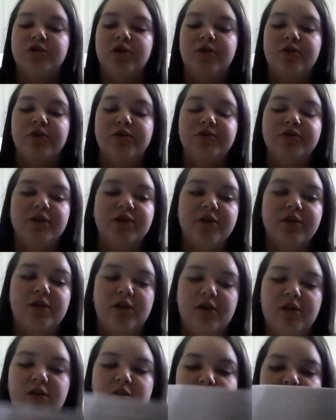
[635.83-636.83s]
So those are
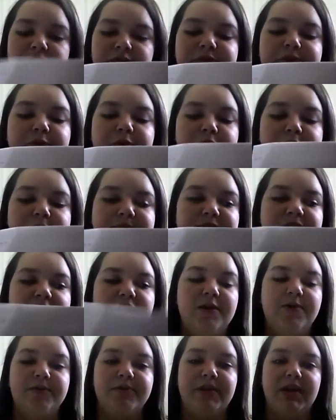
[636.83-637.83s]
the forms
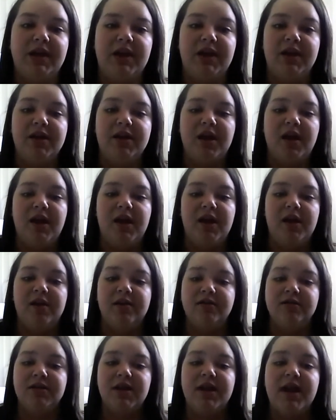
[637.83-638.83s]
that you need,
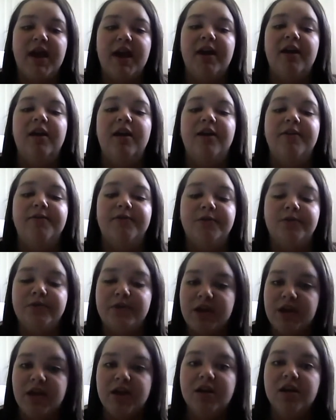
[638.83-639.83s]
and again, if
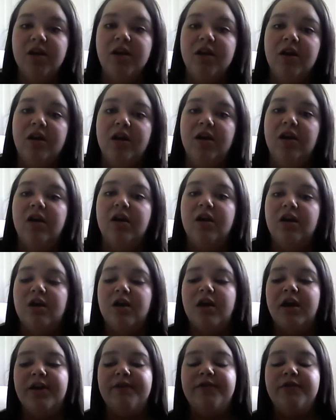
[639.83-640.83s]

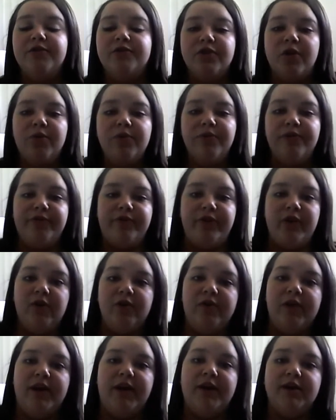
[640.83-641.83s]
you don't
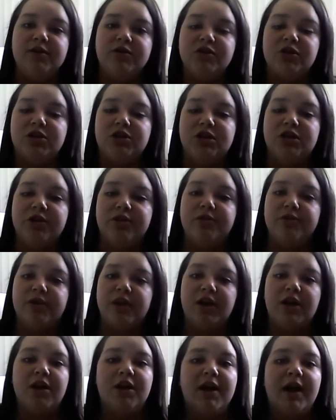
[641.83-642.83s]
feel like searching through
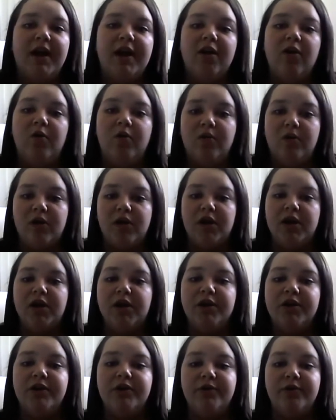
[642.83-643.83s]
the internet or
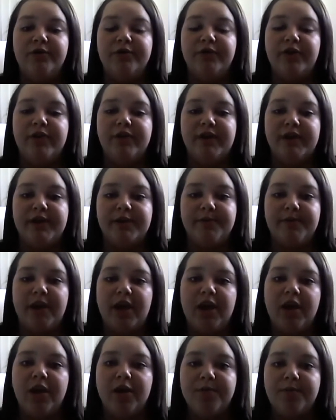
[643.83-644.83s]
you don't feel like
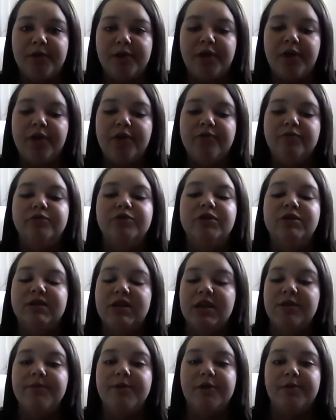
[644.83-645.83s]
making up your own, just
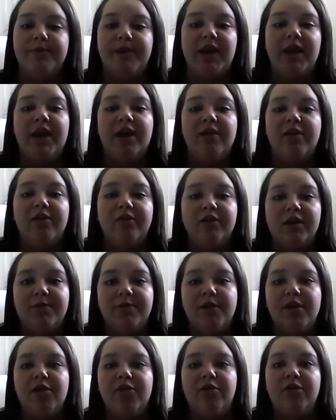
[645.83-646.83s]
email me and I'll
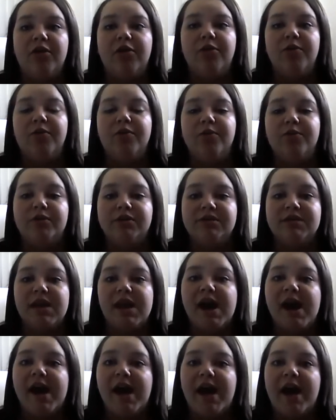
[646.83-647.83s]
email you the ones
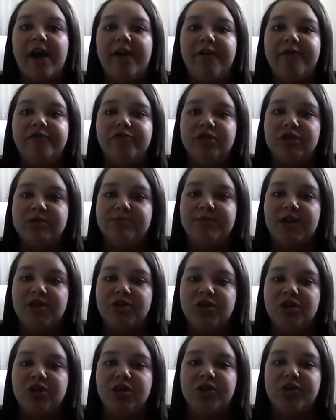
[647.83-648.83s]
that I have. Just
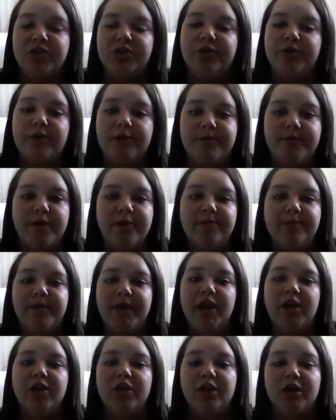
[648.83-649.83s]
make sure you email
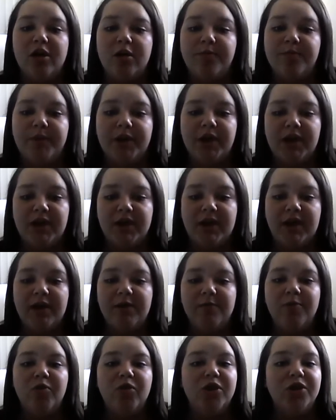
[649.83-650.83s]
me your company
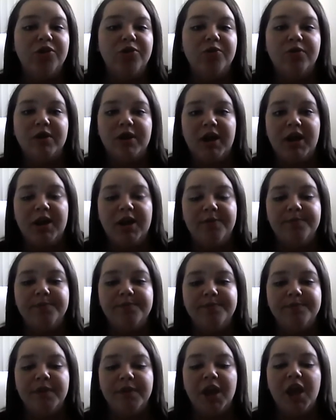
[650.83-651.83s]
name or your
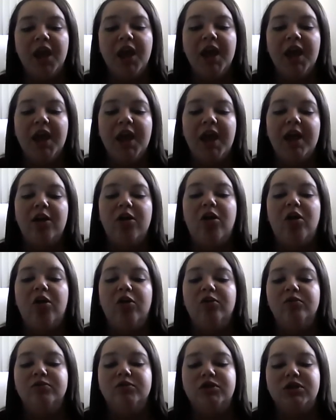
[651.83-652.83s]
name, and
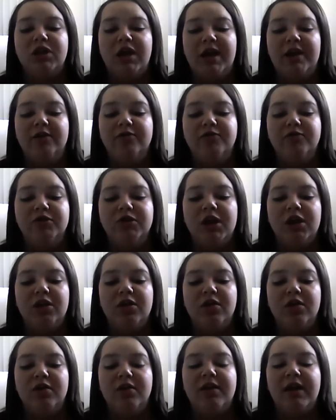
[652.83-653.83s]
I'll change
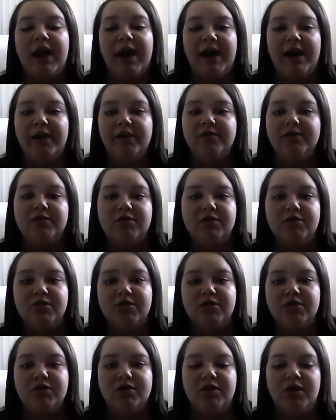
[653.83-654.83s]
that
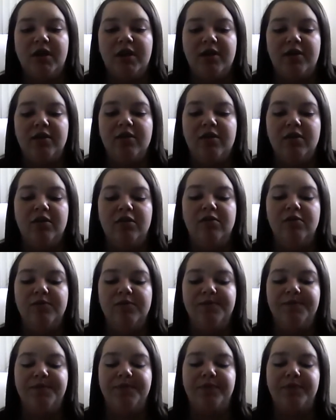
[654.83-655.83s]
in the